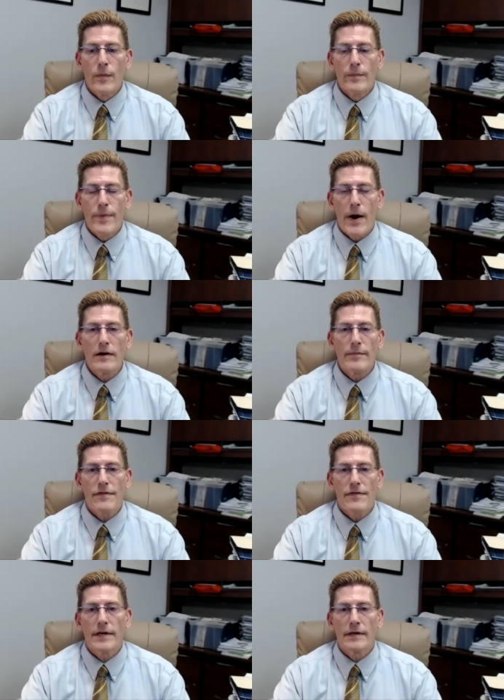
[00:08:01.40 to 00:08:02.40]
part of my
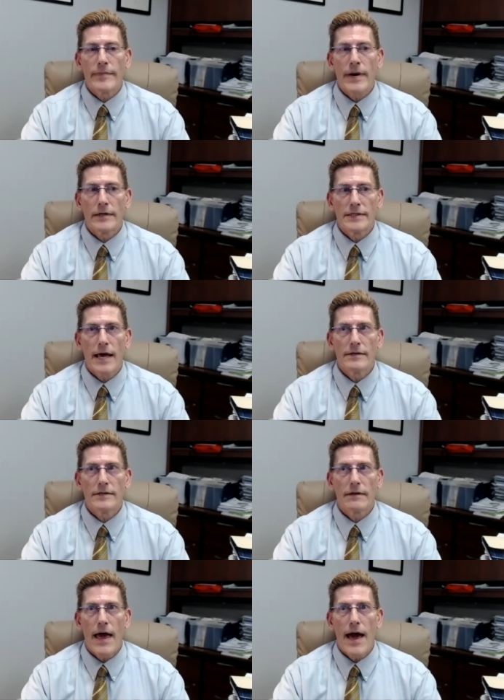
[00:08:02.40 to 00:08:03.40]
thinking about
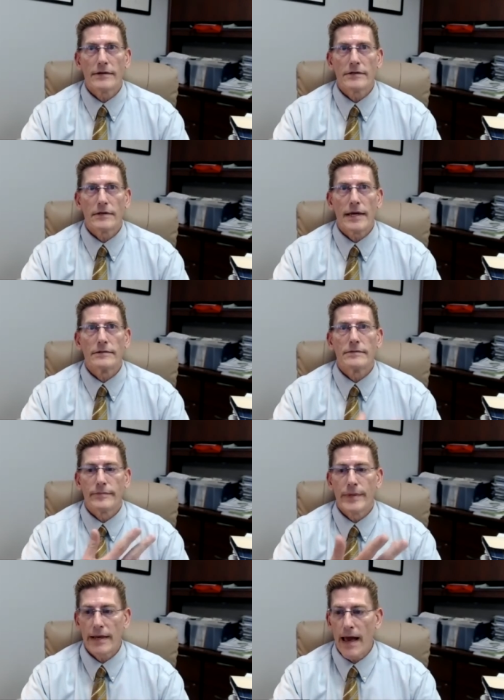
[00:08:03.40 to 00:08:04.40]
attending that and
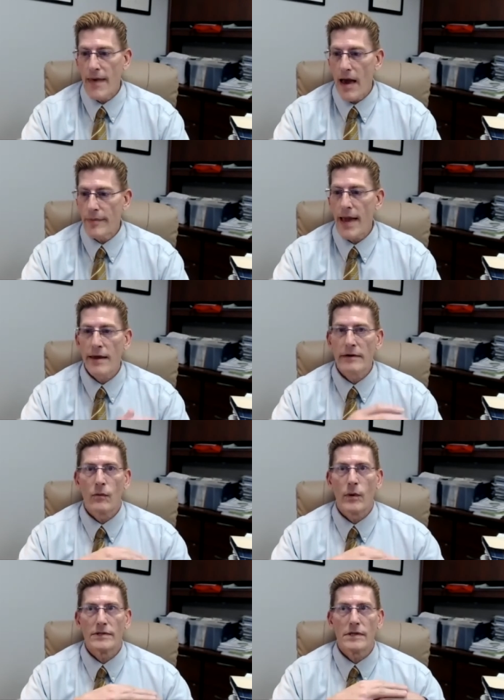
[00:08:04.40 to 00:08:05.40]
being on that panel
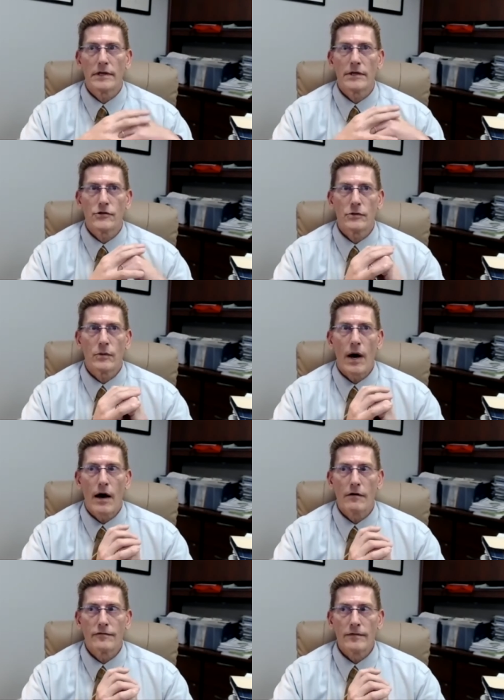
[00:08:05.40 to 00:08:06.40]
was the issue
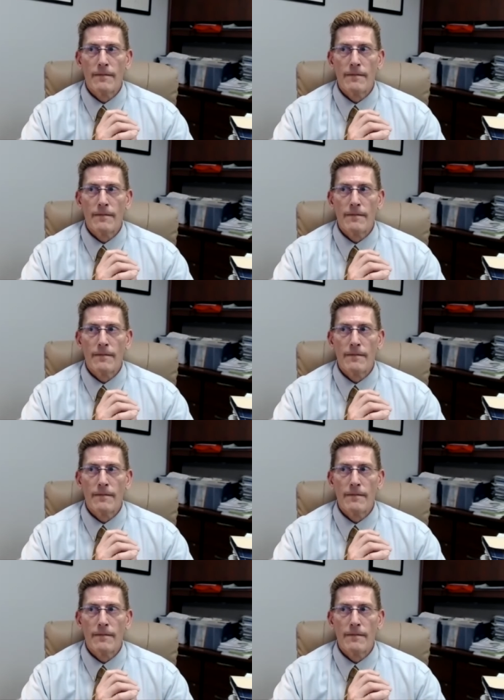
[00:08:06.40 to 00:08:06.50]
of